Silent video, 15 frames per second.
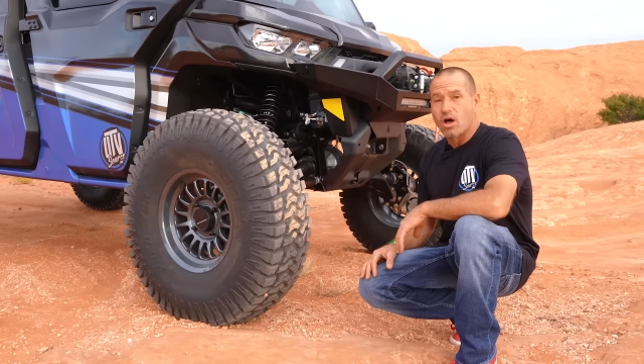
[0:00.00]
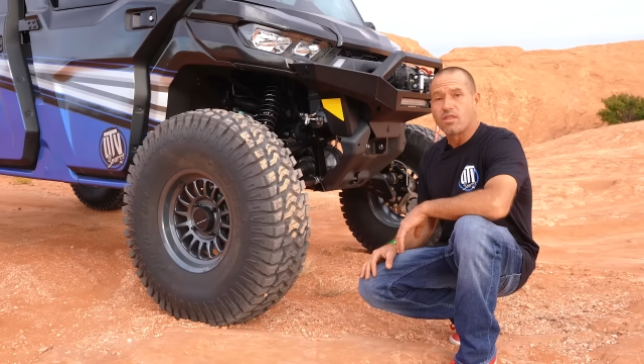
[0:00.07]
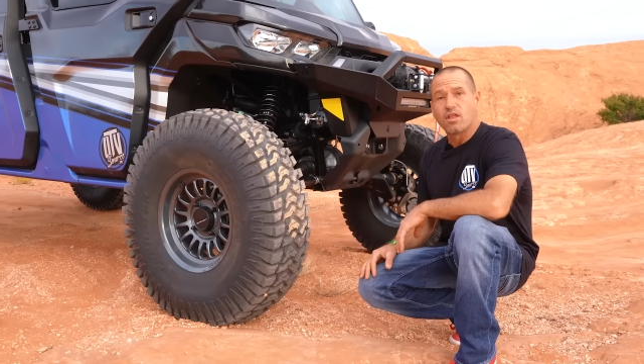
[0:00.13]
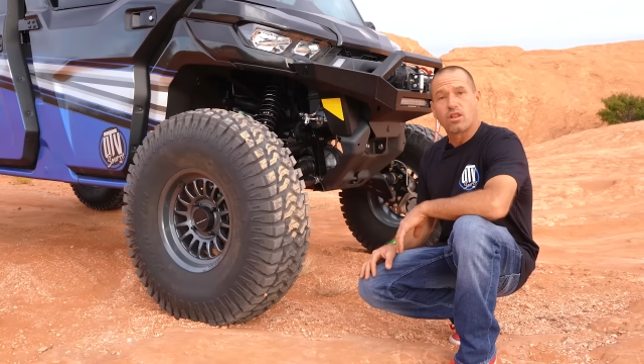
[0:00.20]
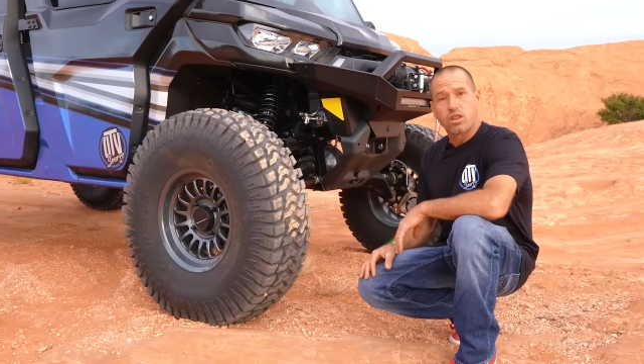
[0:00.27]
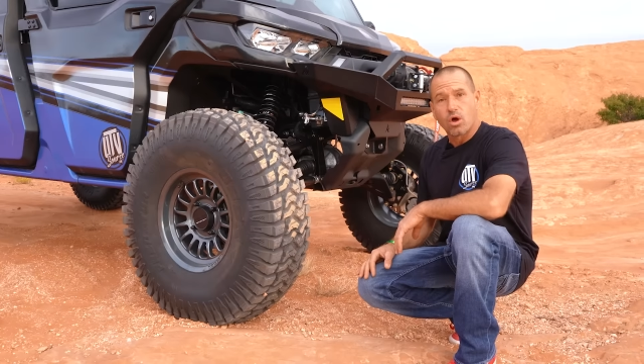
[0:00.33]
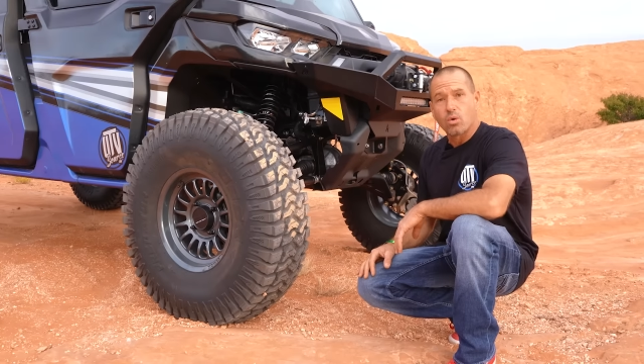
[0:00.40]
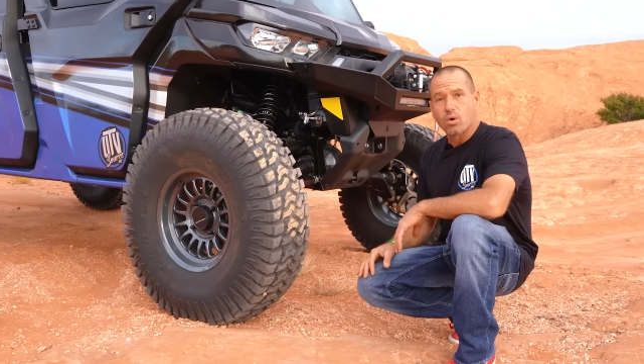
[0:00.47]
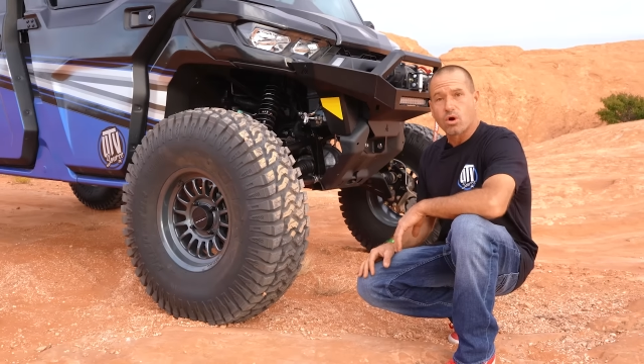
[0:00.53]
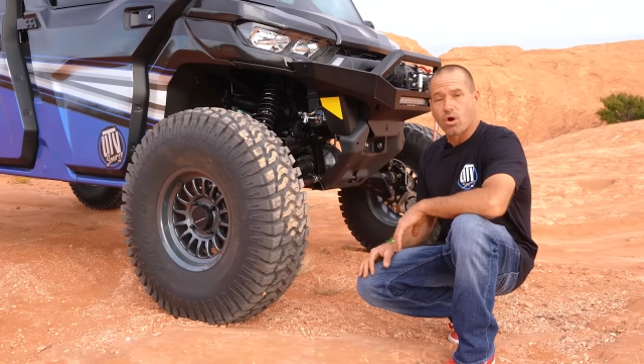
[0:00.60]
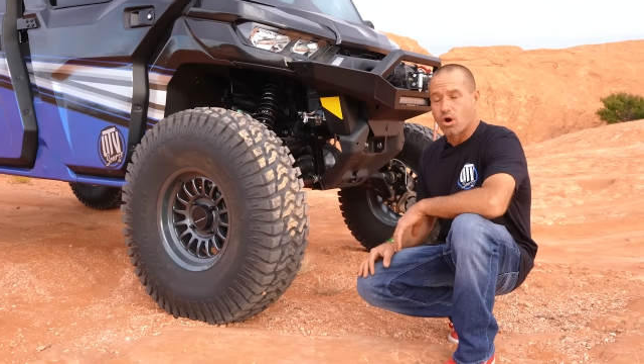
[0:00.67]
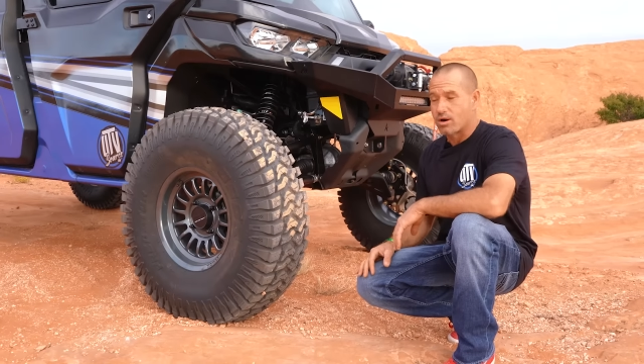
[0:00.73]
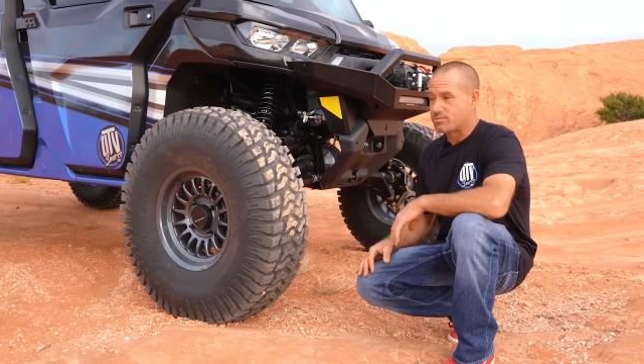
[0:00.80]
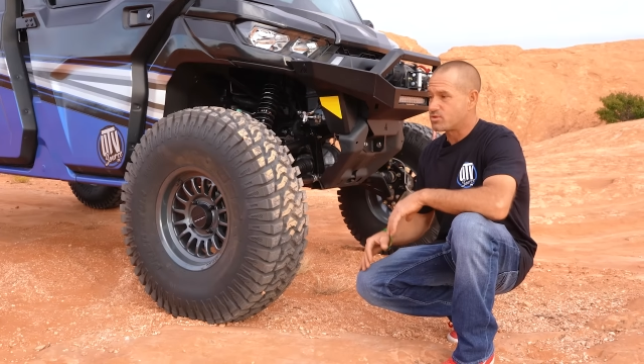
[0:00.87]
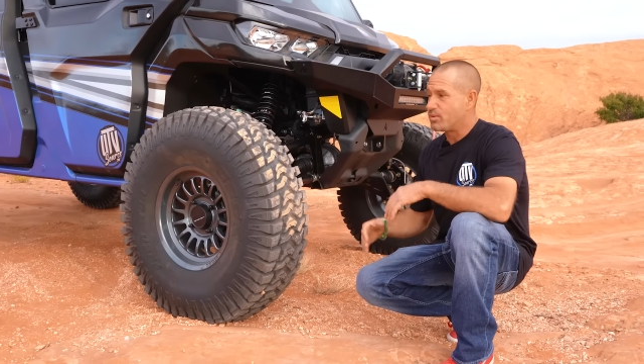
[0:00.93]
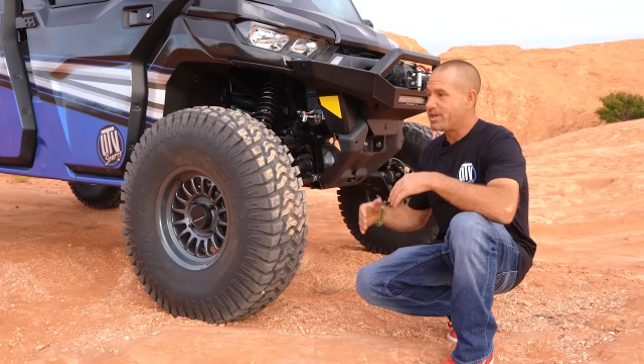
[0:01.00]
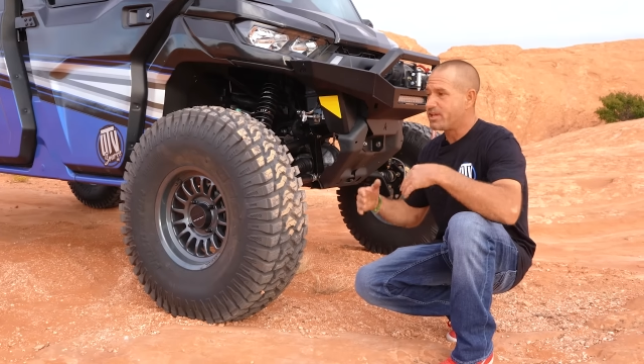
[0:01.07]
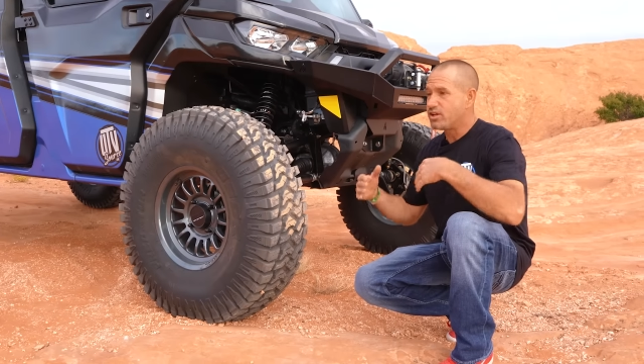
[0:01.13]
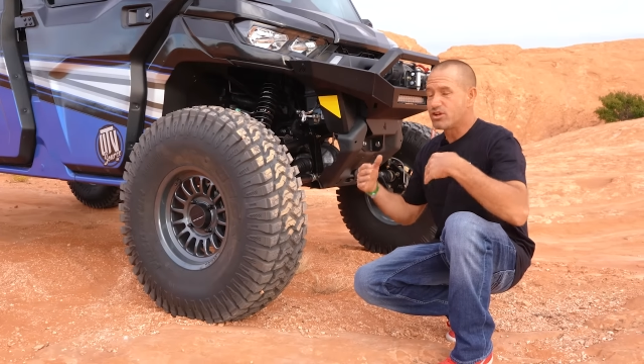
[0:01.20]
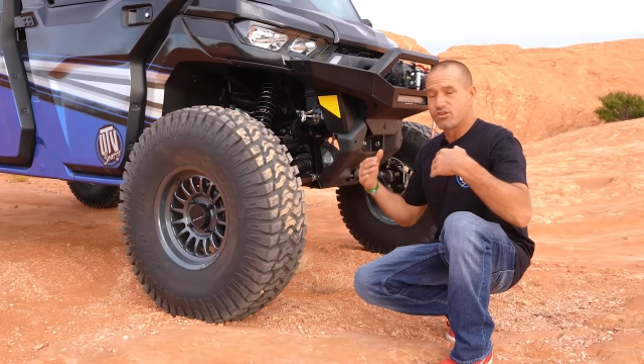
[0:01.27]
on the lower arms. We can